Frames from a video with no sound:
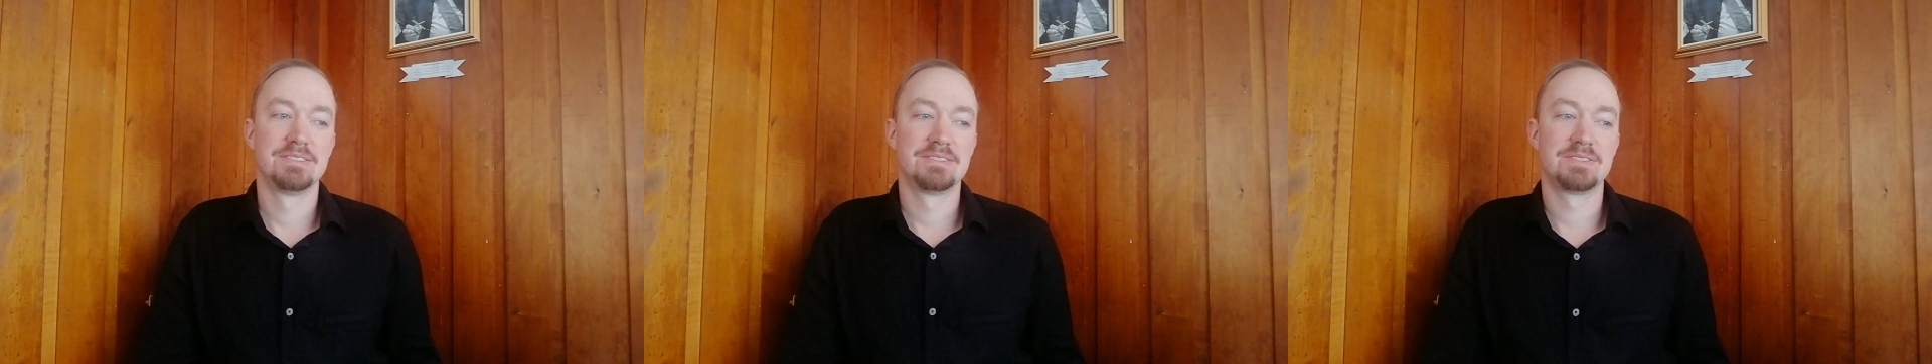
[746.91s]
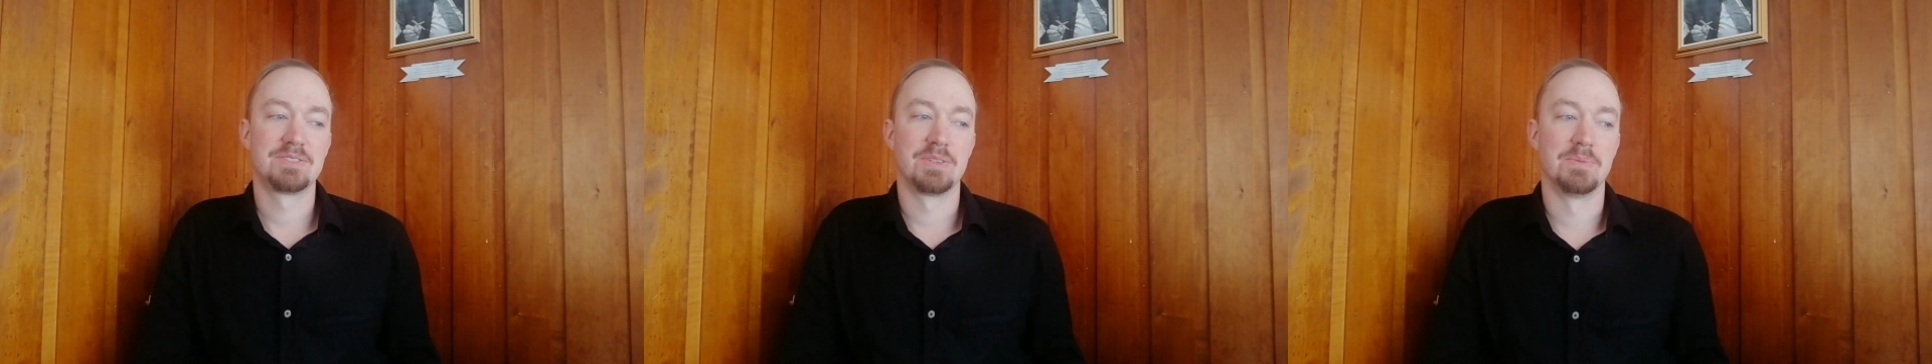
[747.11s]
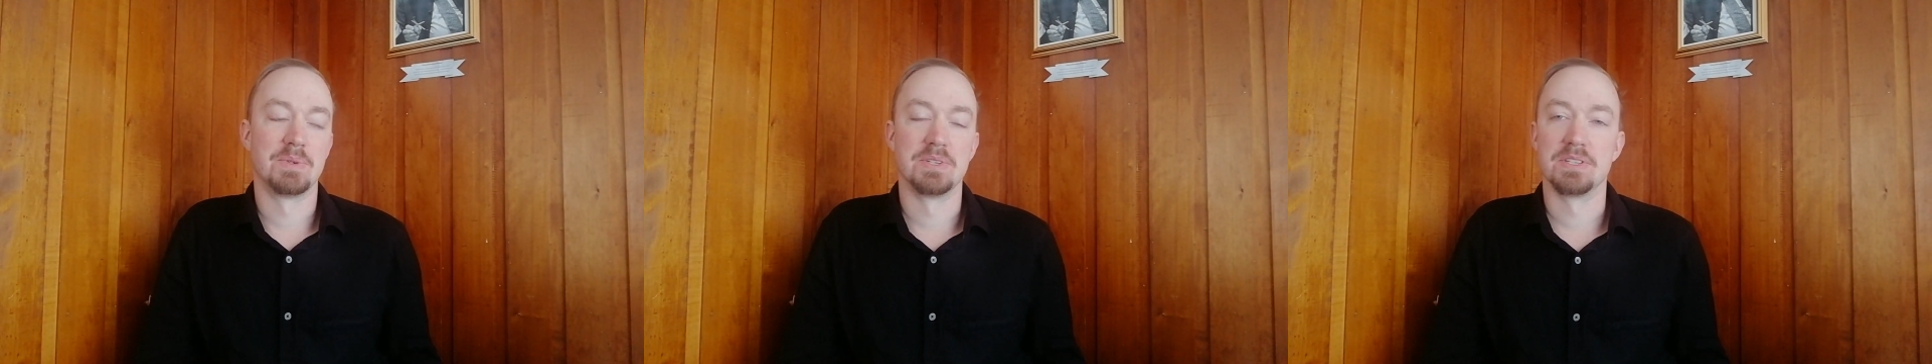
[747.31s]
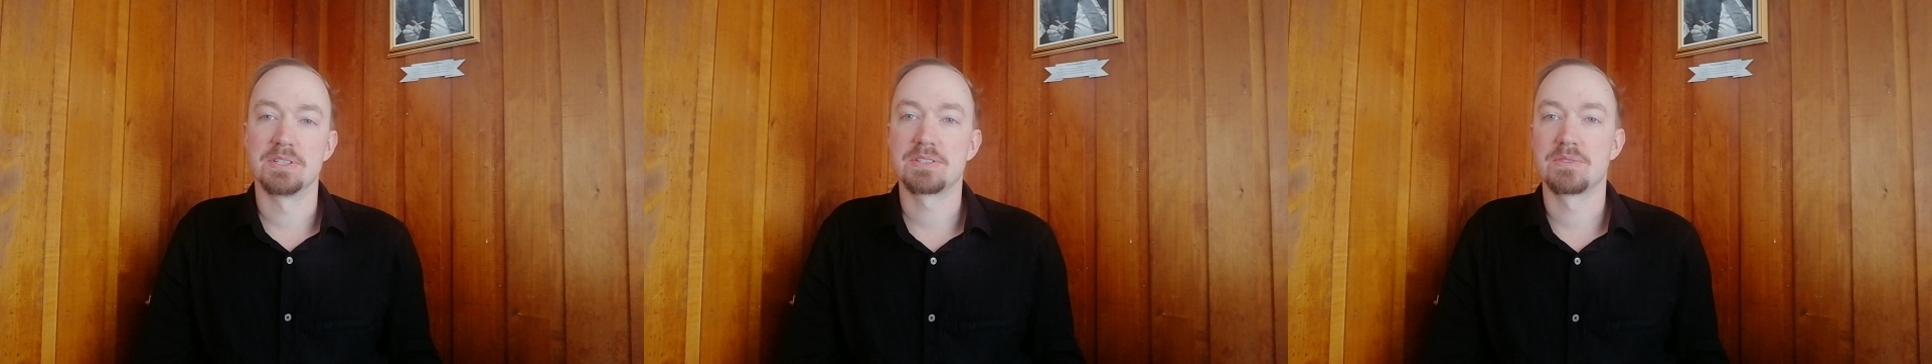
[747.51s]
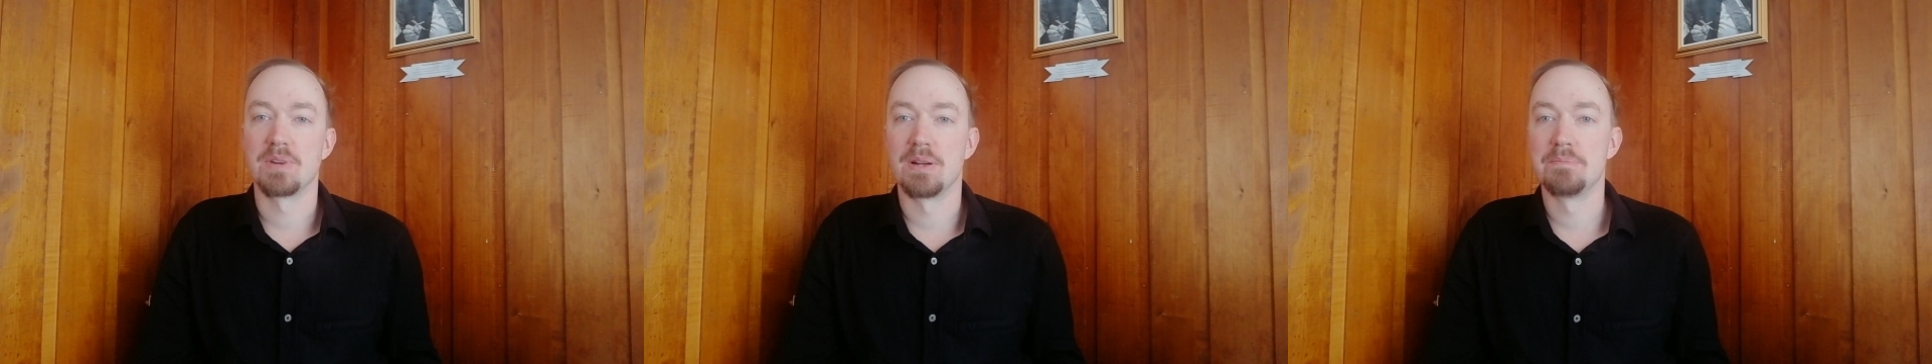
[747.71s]
someone is
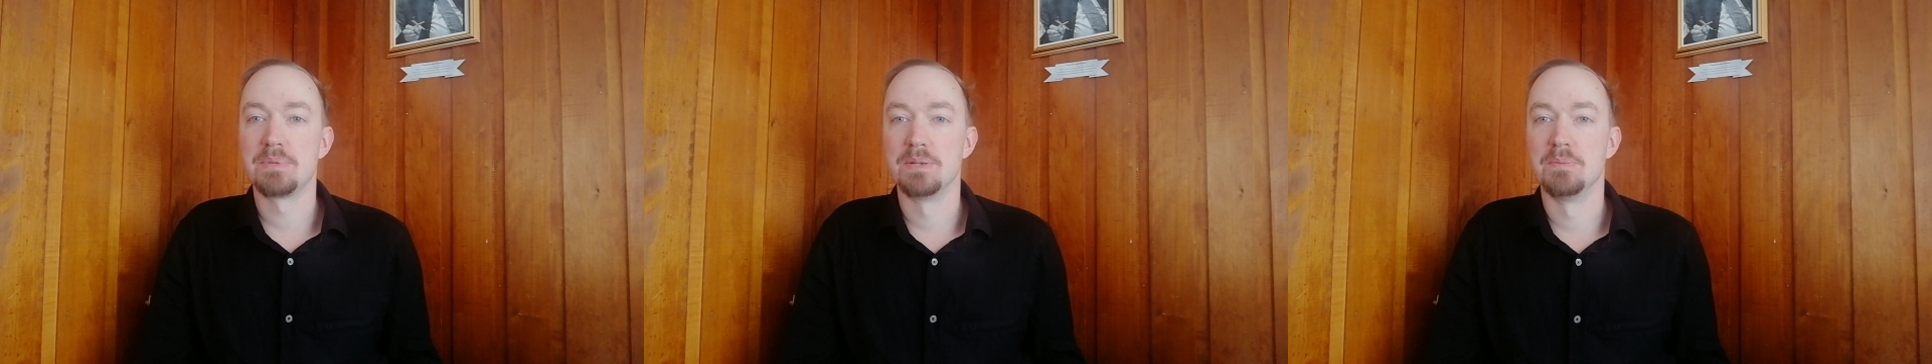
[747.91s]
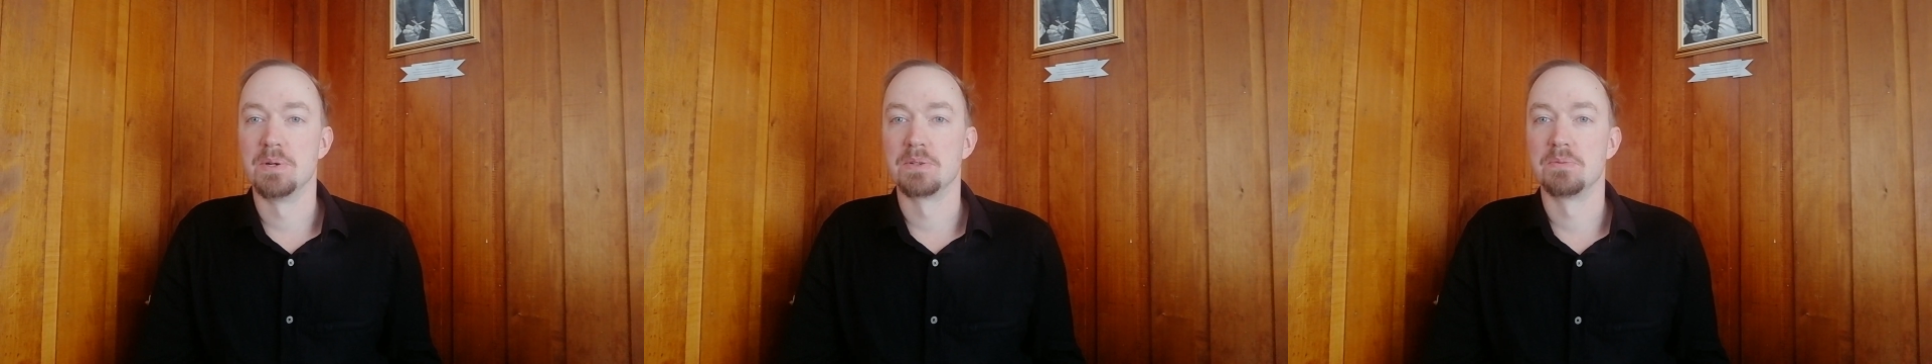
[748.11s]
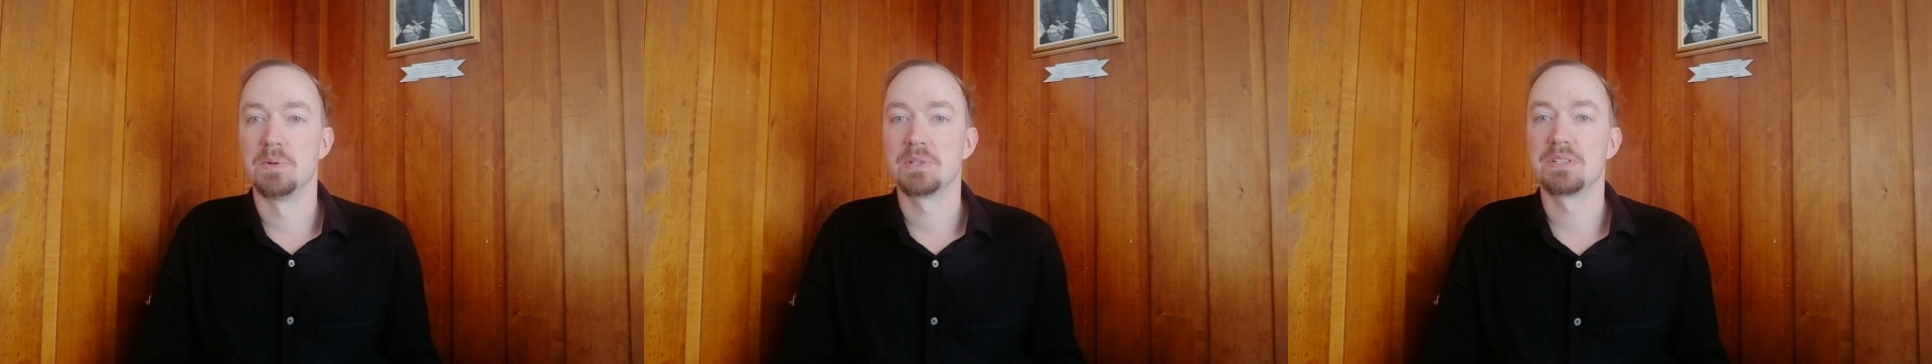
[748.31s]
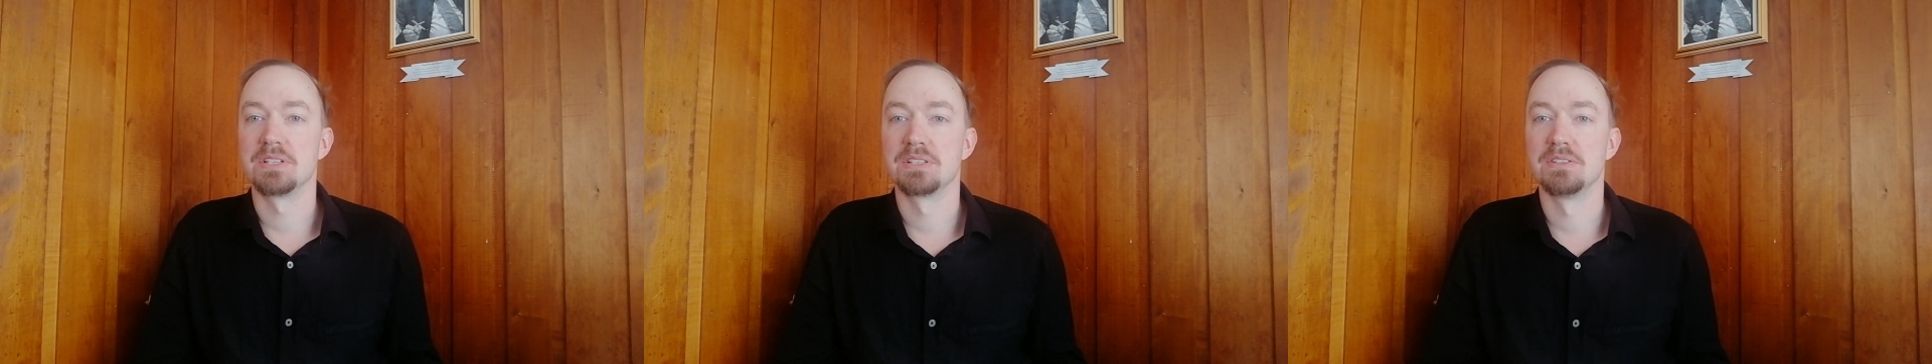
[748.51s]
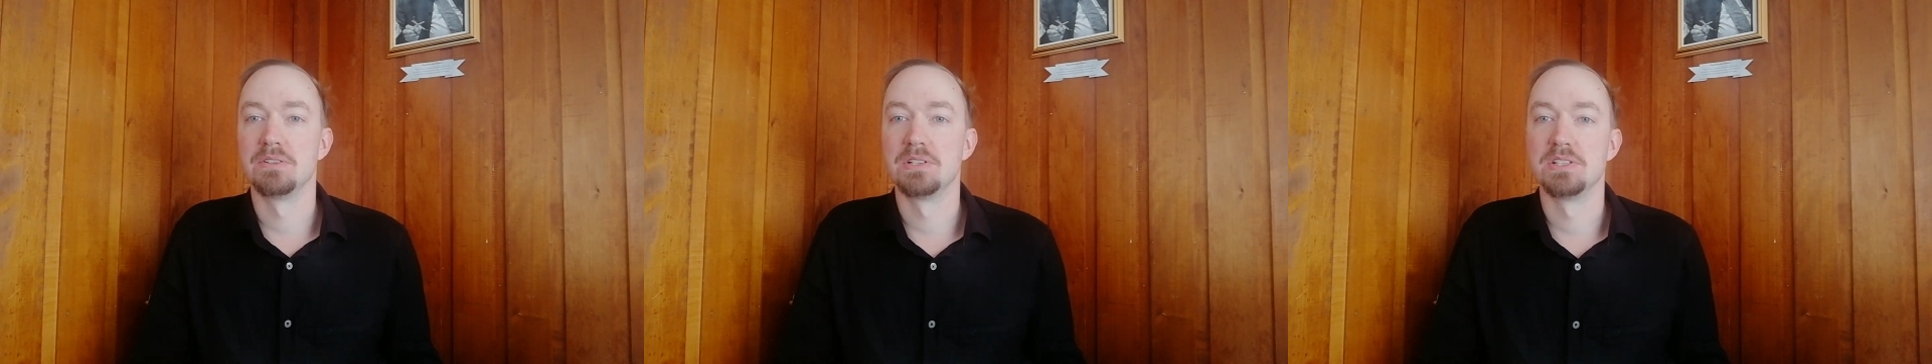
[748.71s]
grumpy about water
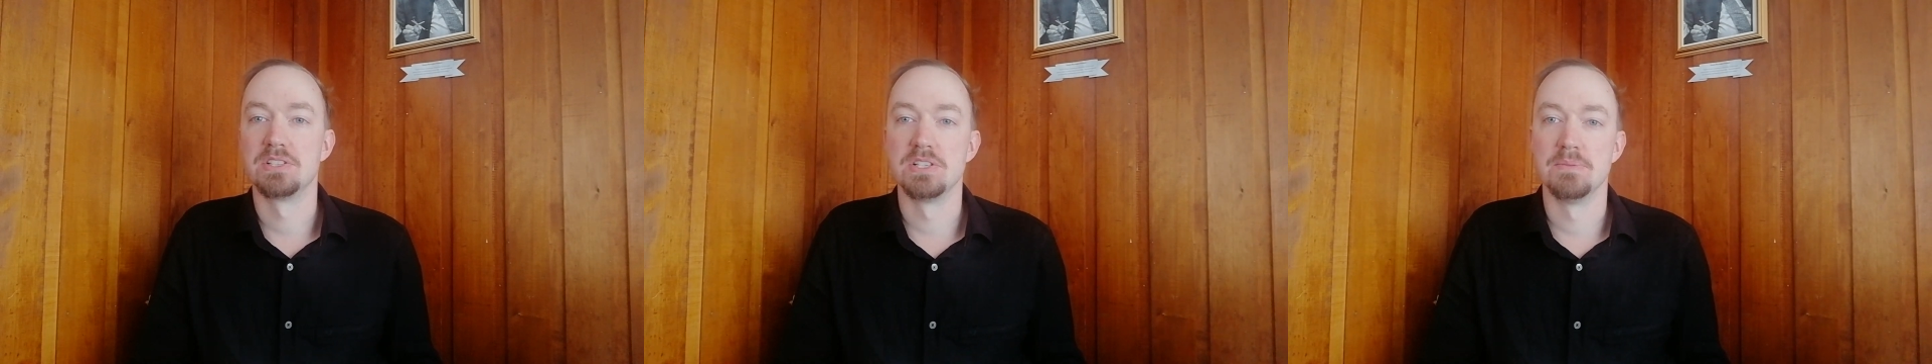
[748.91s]
technology,